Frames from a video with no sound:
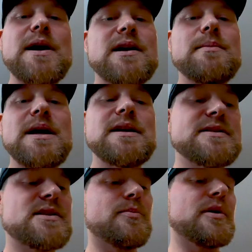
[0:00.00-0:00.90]
recommend
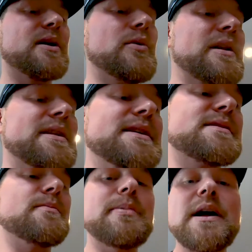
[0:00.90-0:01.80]
is to bring one of
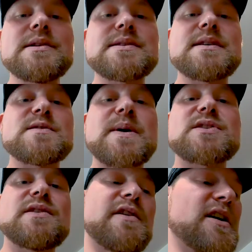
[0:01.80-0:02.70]
these belts,
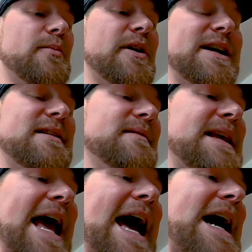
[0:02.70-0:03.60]
especially if you're going to bring
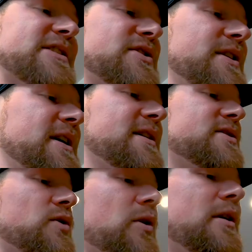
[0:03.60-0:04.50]
cash or you're going to
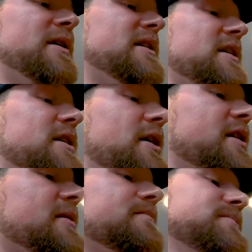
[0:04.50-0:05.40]
store,
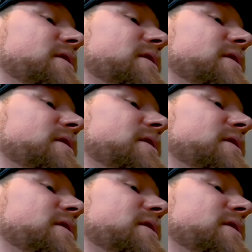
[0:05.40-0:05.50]
your